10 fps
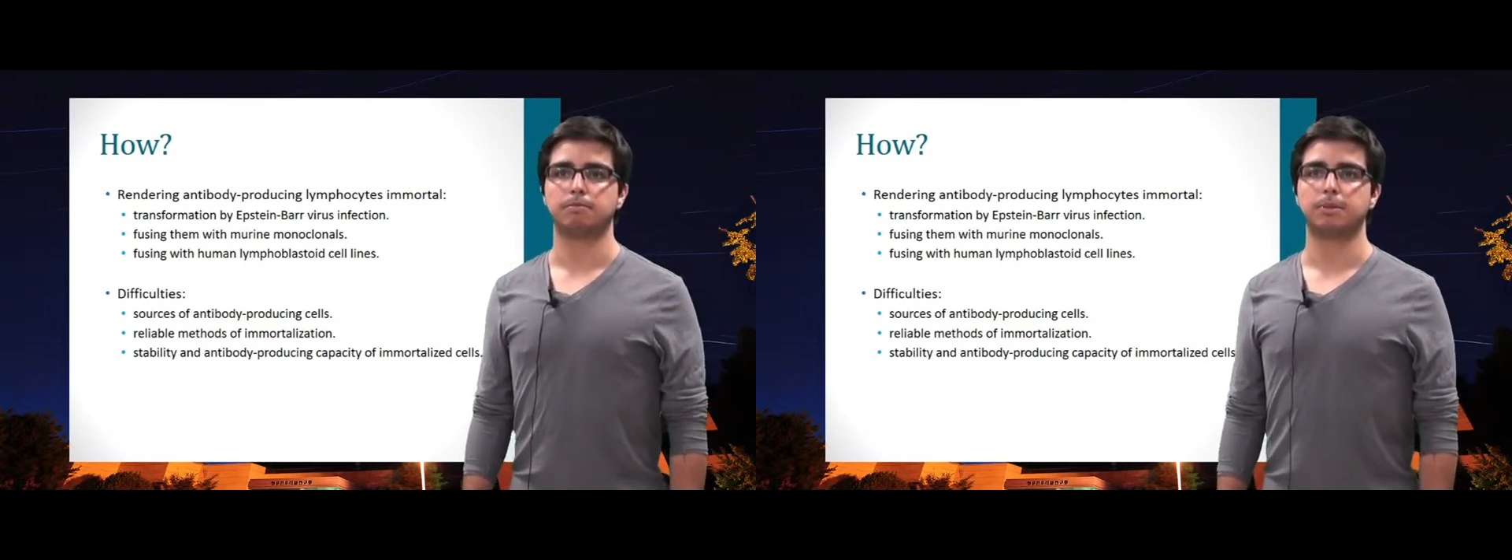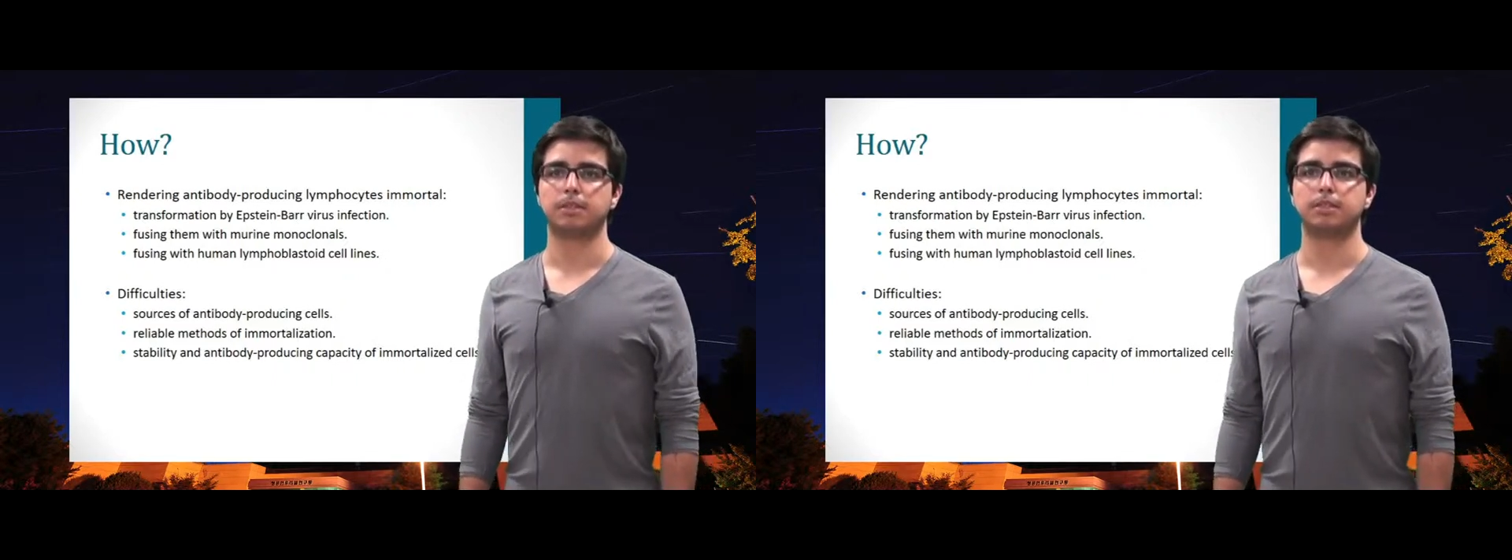
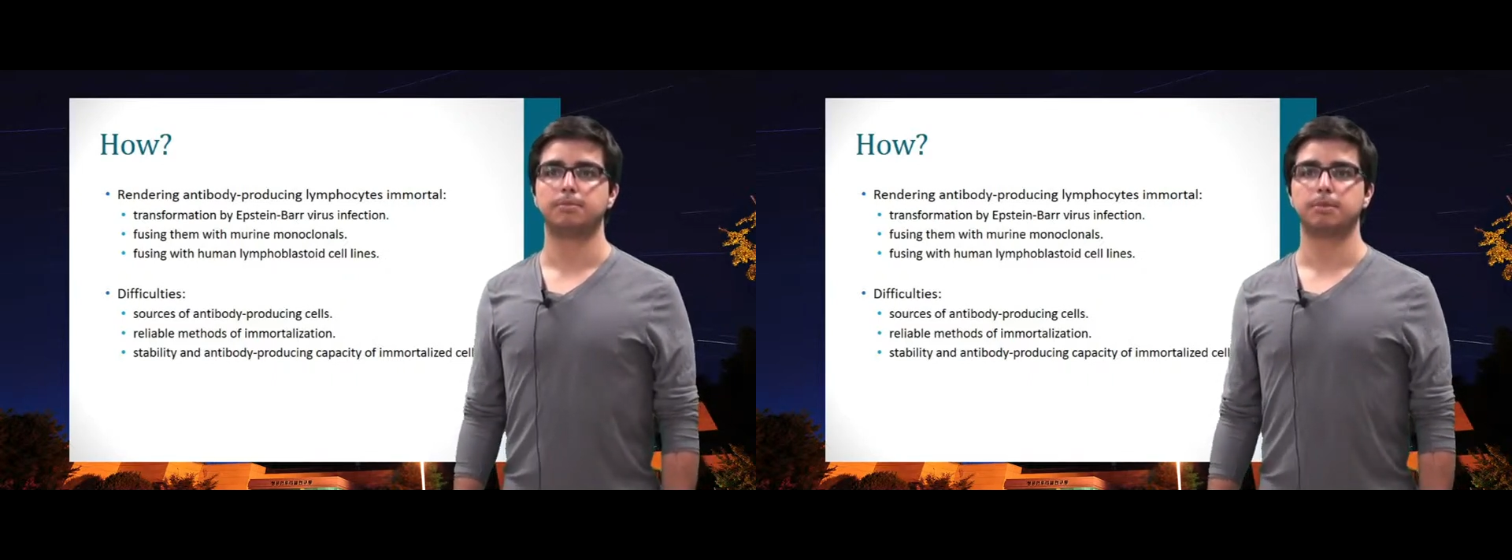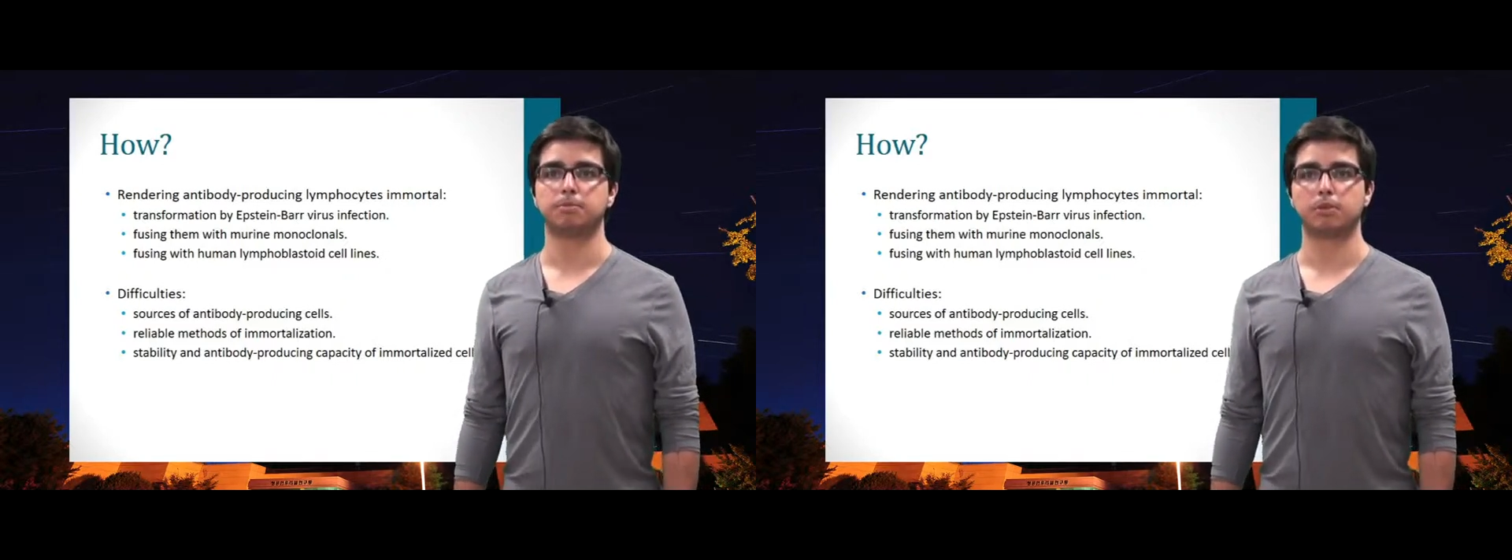making
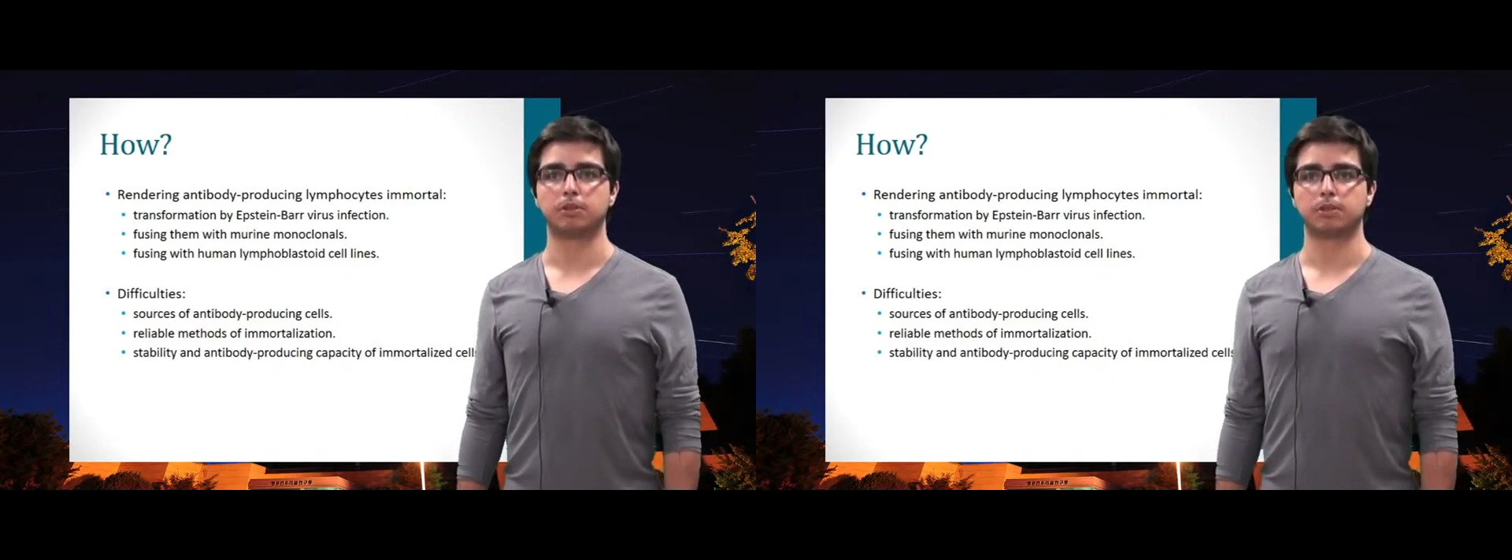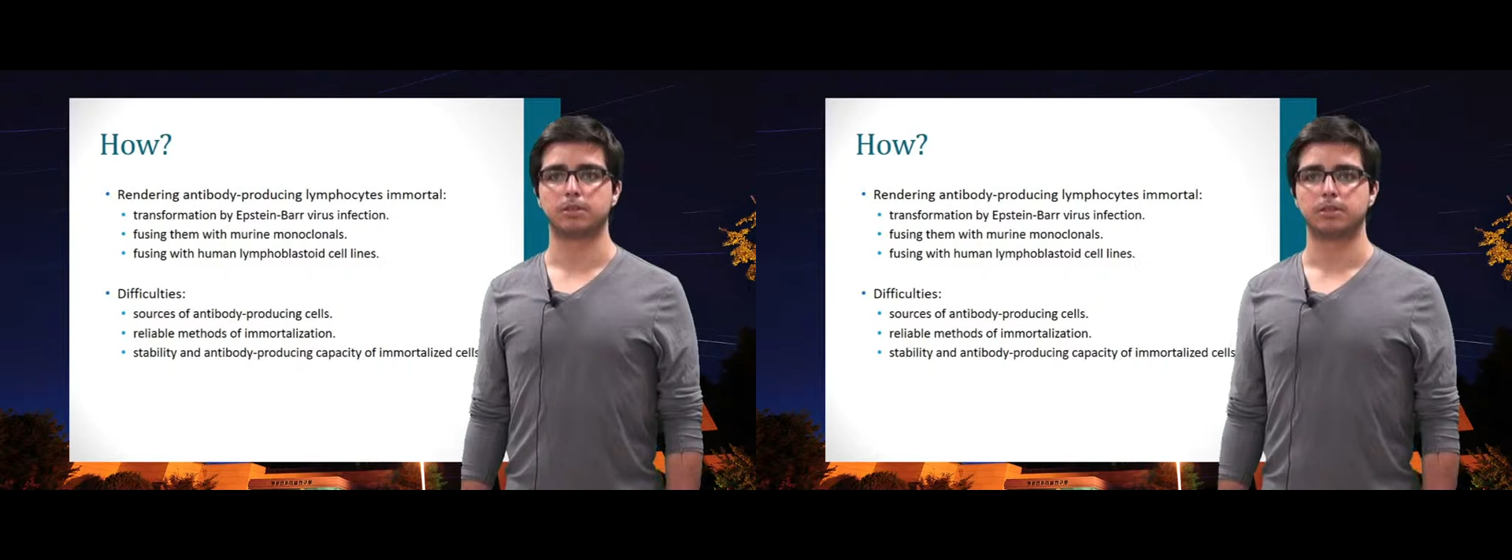them
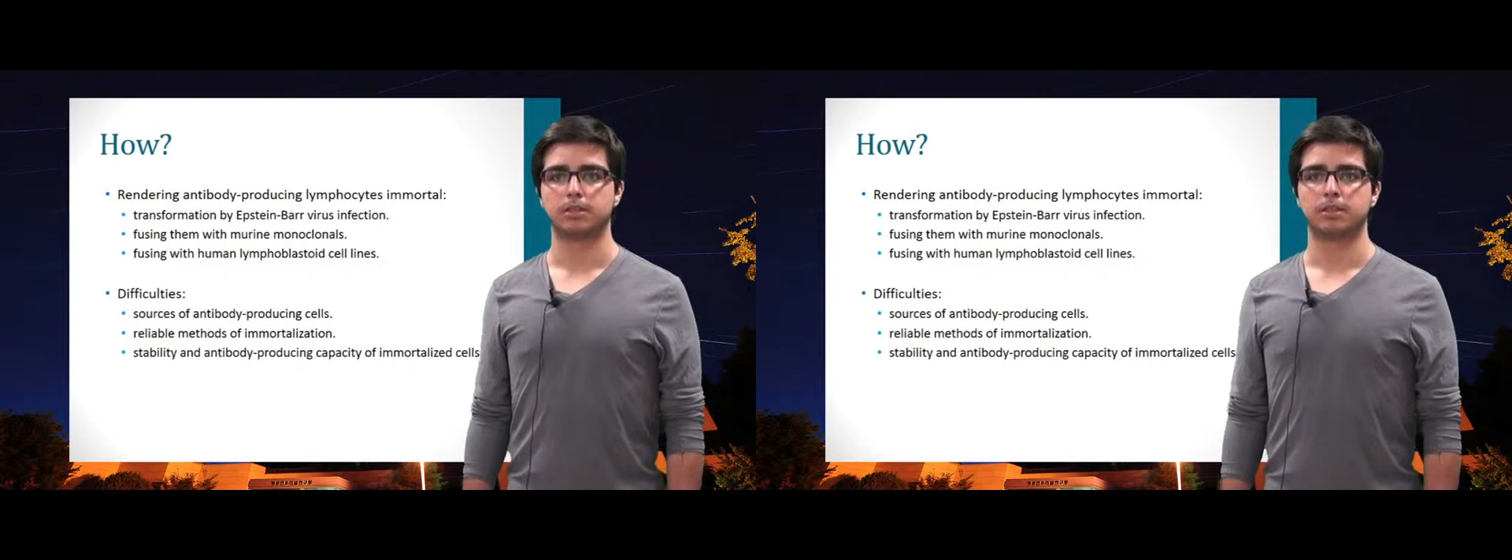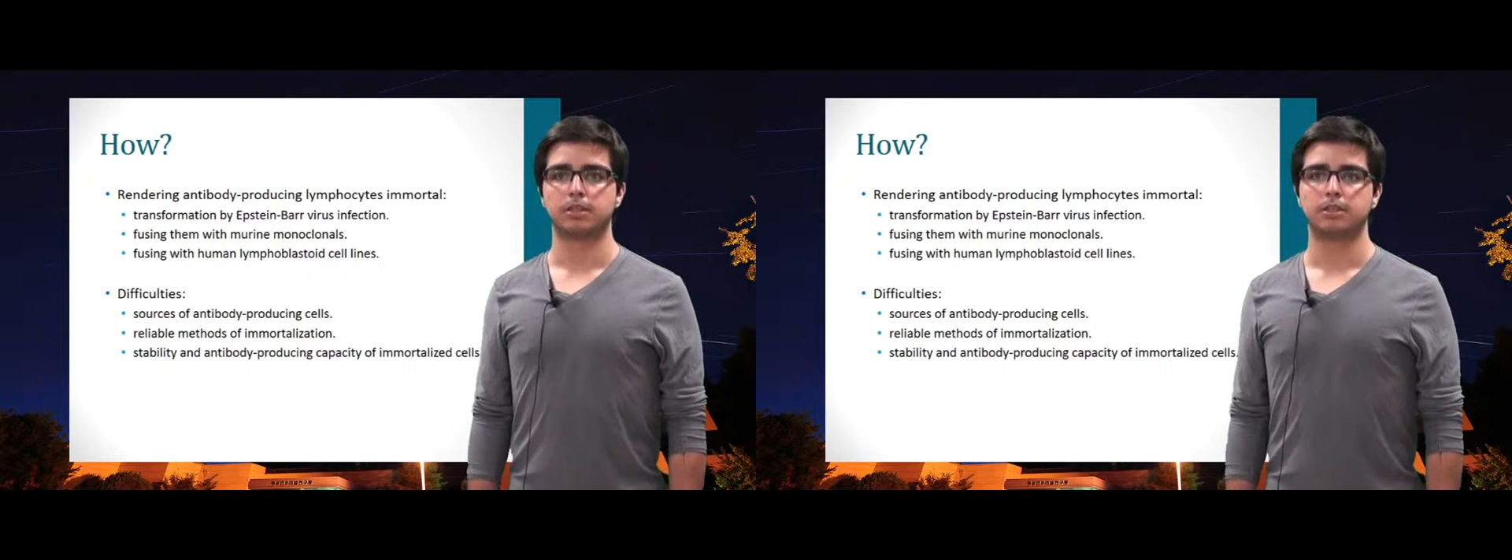immortal.
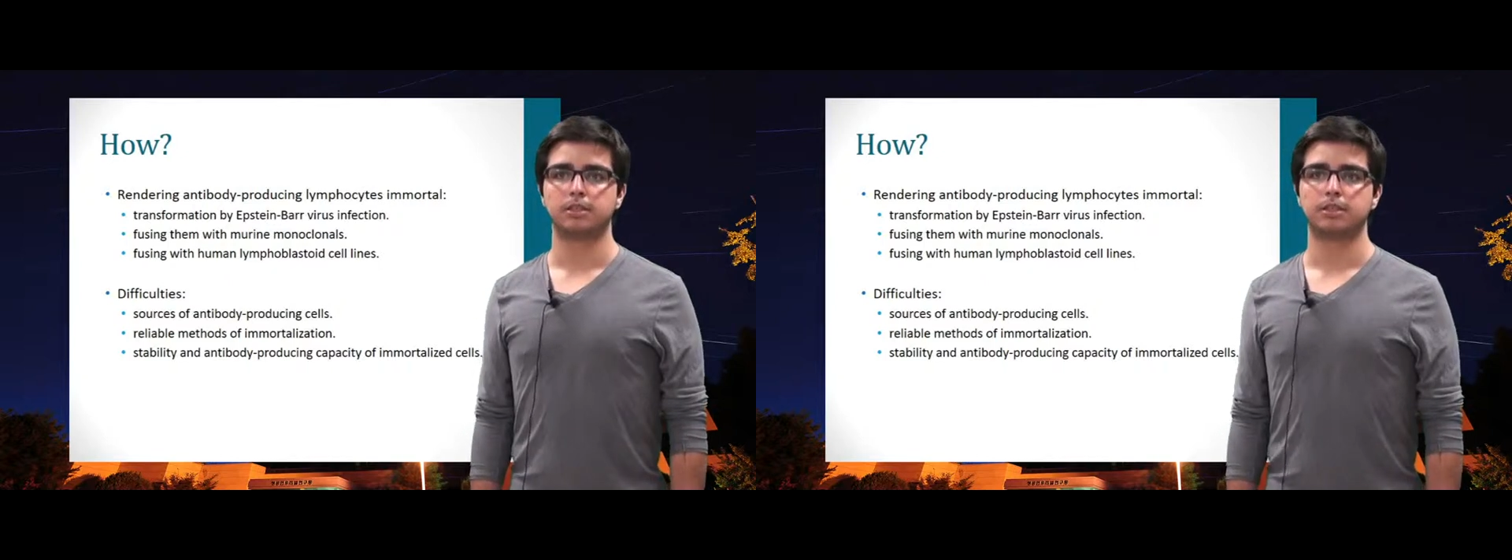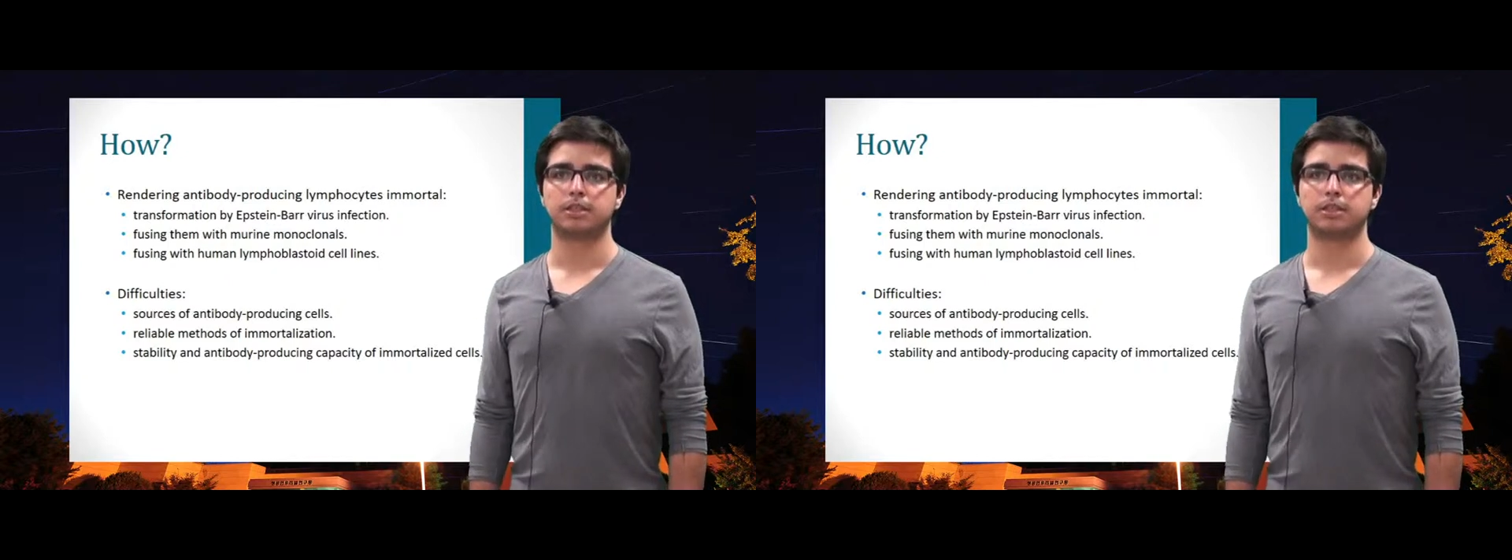This